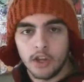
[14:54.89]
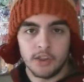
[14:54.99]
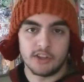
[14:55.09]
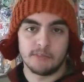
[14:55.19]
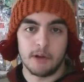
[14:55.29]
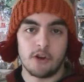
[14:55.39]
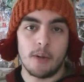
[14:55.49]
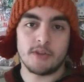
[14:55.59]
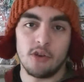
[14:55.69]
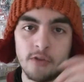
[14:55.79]
This has been your
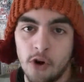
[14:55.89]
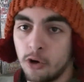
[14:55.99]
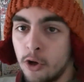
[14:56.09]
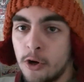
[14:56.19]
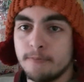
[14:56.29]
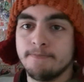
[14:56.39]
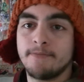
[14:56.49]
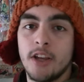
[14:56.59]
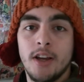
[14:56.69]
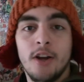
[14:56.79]
episode of Nerd Alert.
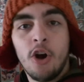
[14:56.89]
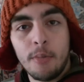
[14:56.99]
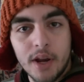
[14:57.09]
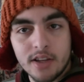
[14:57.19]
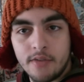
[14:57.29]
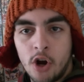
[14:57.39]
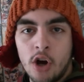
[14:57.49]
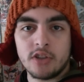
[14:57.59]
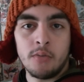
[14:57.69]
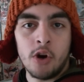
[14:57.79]
Hope you guys have an
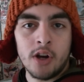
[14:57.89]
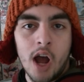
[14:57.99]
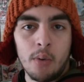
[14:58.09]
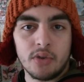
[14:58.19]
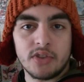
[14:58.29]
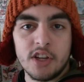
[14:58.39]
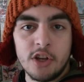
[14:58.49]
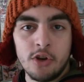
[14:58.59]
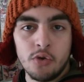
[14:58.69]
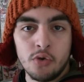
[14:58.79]
awesome one. I will see
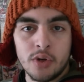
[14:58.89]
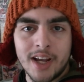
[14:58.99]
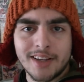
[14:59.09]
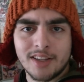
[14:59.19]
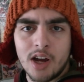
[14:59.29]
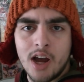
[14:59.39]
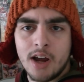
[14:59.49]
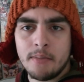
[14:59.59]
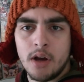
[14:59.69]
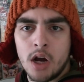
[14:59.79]
you next
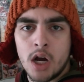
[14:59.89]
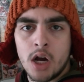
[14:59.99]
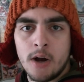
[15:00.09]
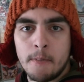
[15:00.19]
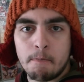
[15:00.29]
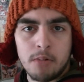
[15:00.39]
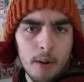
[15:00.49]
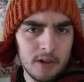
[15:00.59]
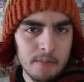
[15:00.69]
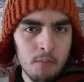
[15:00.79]
time,
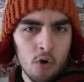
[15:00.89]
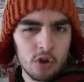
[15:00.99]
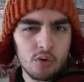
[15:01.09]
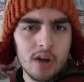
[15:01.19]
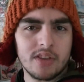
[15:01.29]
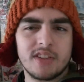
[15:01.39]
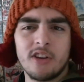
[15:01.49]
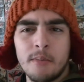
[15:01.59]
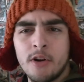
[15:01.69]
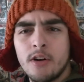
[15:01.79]
probably more throughout the
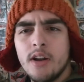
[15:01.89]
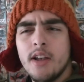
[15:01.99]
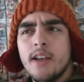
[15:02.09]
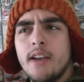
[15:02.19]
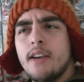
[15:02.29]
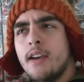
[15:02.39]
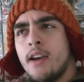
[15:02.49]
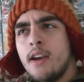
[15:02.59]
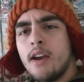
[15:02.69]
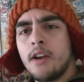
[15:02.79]
summer.
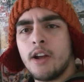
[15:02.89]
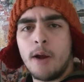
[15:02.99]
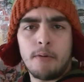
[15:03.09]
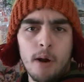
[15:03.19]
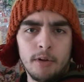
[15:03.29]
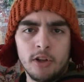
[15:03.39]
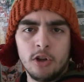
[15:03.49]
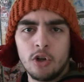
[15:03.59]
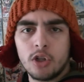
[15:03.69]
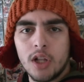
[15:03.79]
And I probably
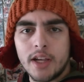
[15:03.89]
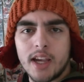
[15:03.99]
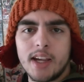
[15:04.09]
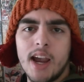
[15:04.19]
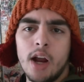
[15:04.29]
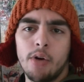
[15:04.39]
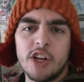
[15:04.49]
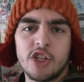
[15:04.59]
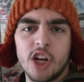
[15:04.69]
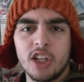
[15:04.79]
look like a
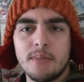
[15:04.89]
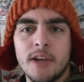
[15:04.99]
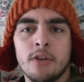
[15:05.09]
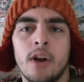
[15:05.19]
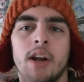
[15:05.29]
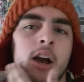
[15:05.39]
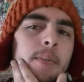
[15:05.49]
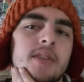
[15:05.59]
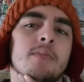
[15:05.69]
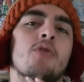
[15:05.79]
hairy jelly bean right now
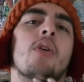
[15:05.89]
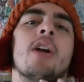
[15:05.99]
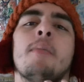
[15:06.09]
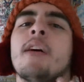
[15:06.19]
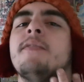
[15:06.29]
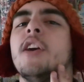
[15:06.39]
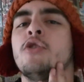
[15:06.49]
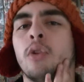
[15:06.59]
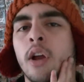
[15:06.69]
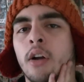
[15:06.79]
because I'm growing out my
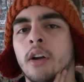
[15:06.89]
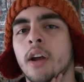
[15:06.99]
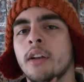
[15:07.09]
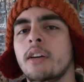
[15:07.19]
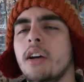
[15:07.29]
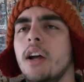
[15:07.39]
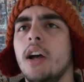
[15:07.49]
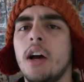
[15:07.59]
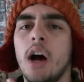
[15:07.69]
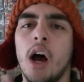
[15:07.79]
facial hair again.
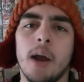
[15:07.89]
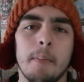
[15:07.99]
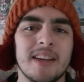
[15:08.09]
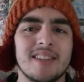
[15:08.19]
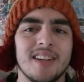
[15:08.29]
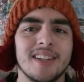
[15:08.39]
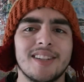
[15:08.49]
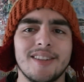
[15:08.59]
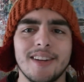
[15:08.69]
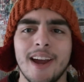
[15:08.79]
I missed
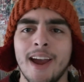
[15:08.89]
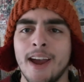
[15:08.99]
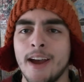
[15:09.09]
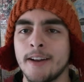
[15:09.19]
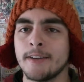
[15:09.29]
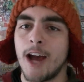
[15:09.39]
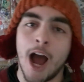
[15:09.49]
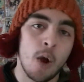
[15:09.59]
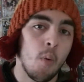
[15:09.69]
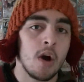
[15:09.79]
it, and
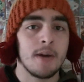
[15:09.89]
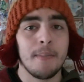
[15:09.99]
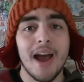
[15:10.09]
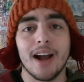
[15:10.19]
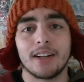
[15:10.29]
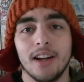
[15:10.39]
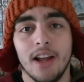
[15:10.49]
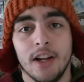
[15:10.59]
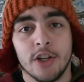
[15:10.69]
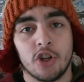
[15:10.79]
I want it back.
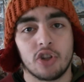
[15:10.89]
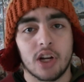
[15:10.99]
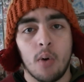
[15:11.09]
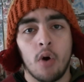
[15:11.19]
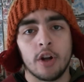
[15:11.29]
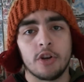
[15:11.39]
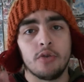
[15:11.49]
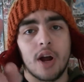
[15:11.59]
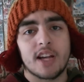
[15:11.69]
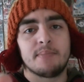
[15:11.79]
Just like I want
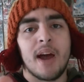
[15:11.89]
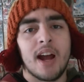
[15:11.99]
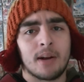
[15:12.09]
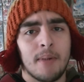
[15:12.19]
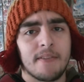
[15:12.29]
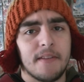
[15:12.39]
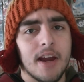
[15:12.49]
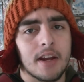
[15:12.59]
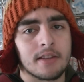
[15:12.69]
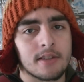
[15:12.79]
you guys back, my
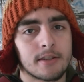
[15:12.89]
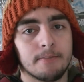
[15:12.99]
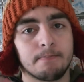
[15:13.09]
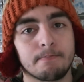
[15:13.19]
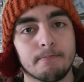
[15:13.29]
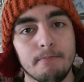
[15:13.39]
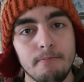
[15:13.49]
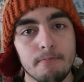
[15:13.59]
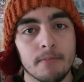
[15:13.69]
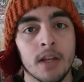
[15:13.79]
fans.
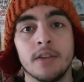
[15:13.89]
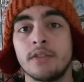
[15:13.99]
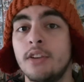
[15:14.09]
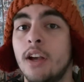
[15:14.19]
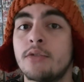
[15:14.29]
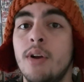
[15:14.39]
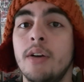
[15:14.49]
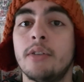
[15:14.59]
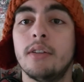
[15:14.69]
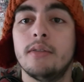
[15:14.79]
See you guys around.